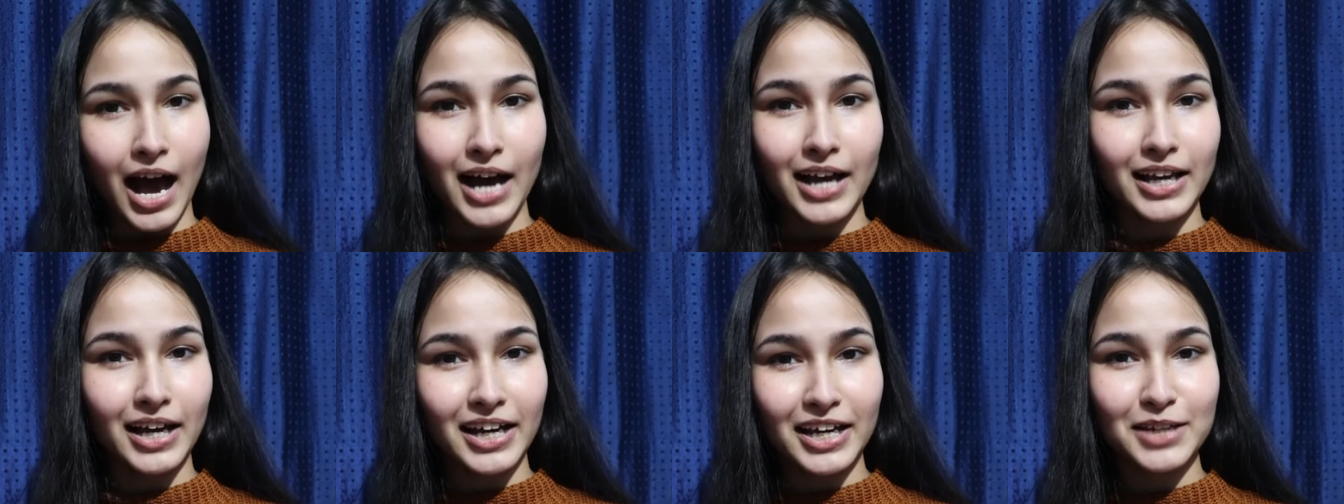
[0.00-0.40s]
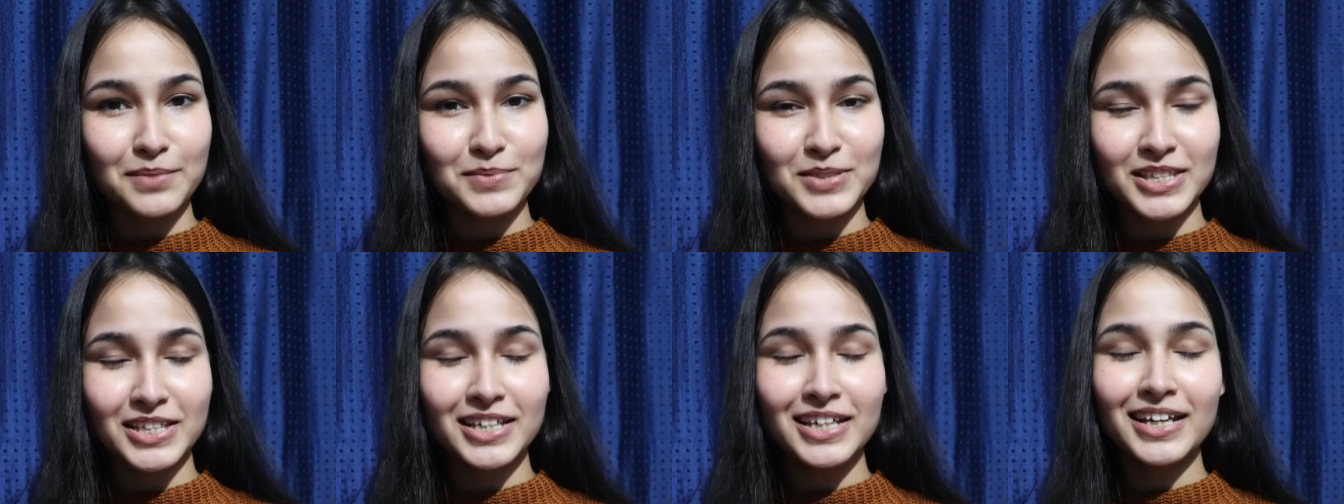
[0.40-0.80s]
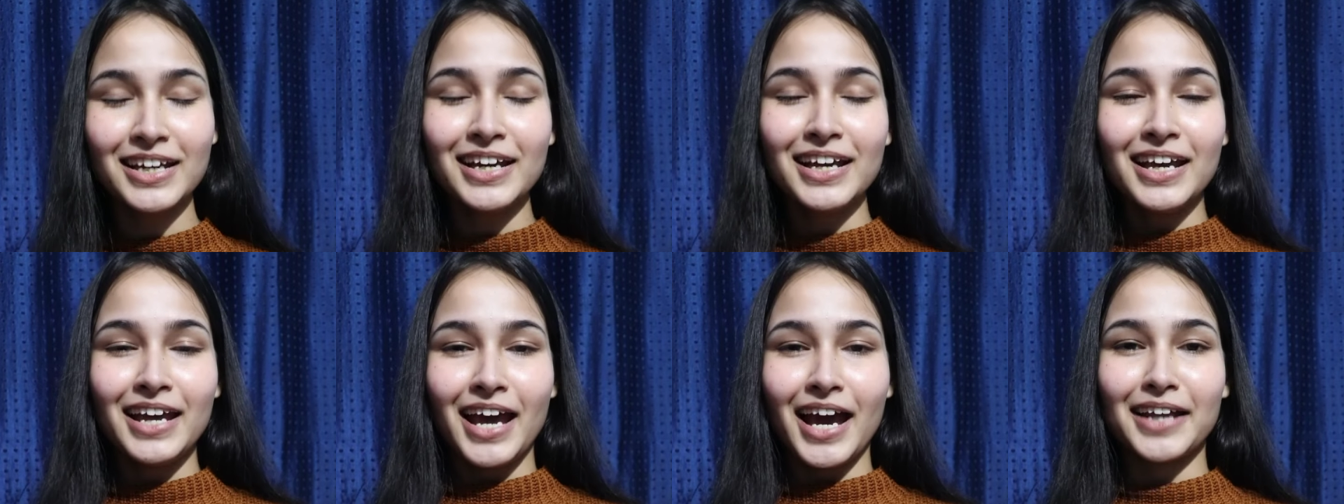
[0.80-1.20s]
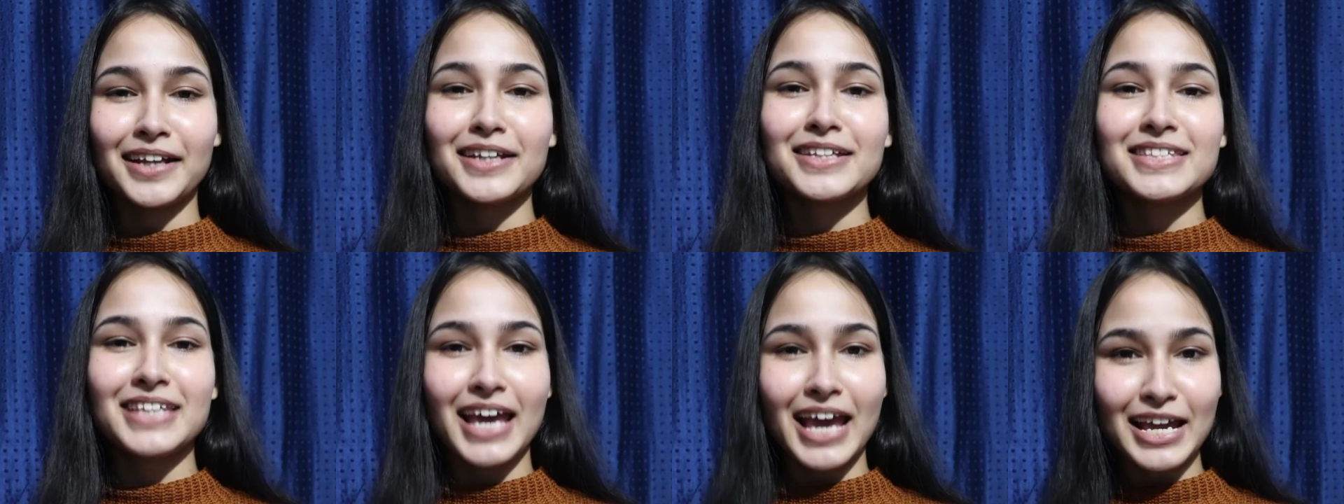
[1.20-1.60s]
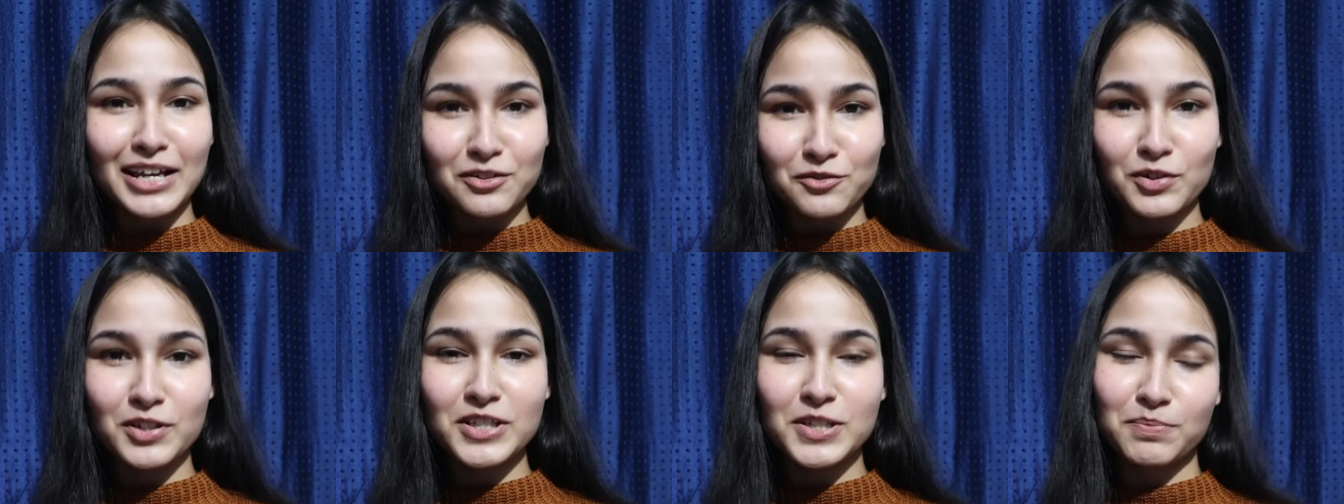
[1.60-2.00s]
IIMC and its
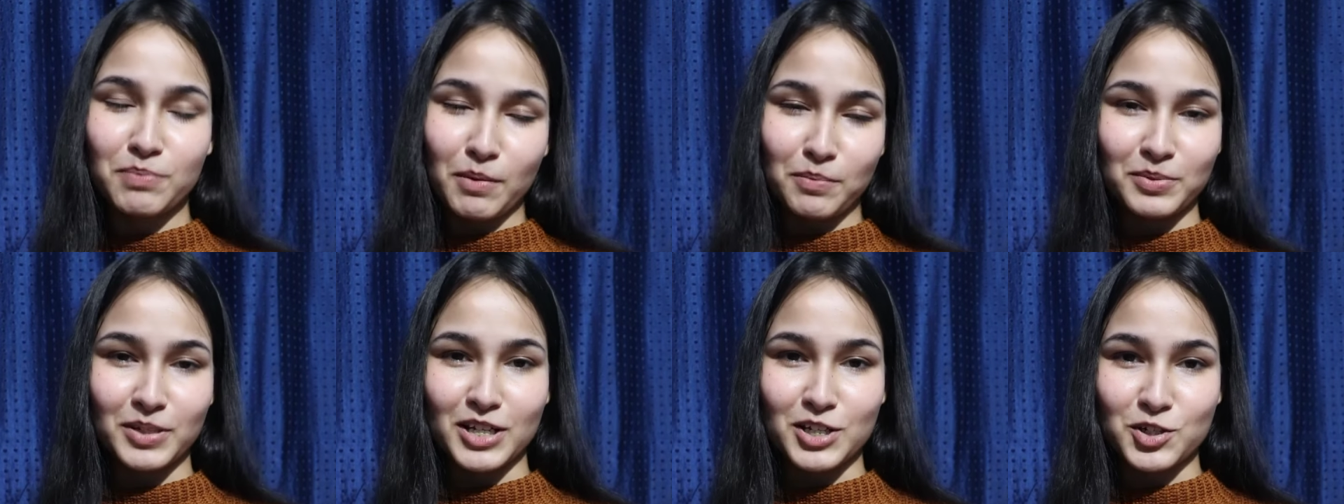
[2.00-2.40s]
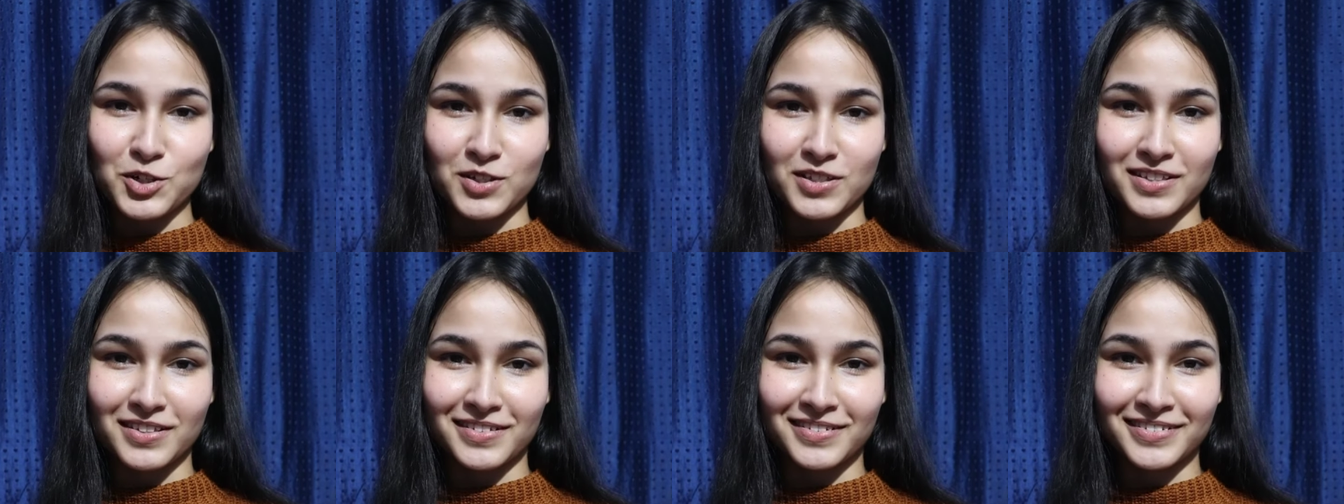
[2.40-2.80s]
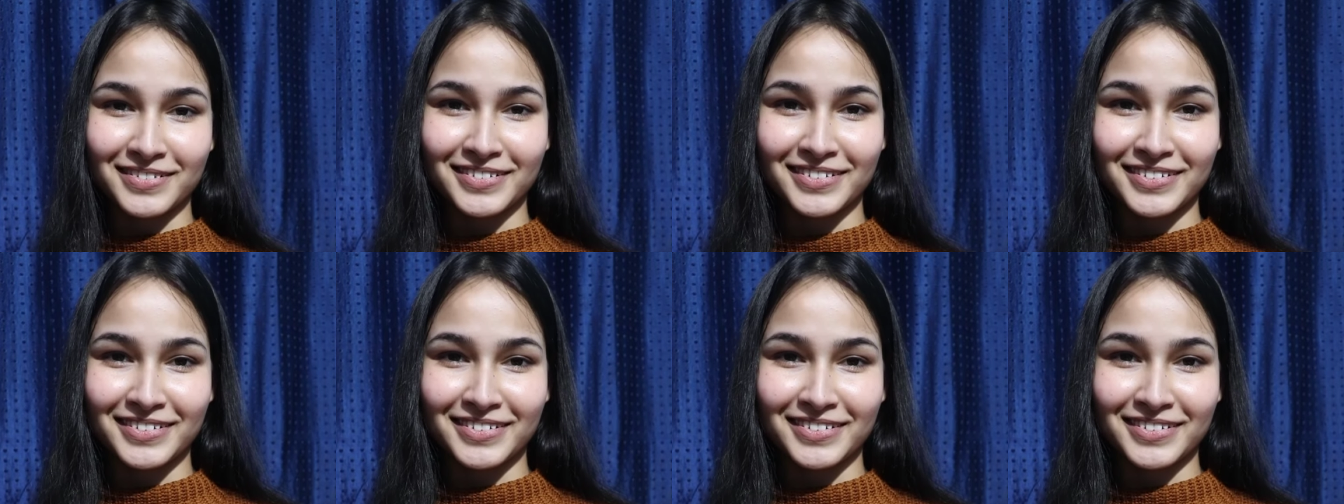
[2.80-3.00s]
entrance preparation.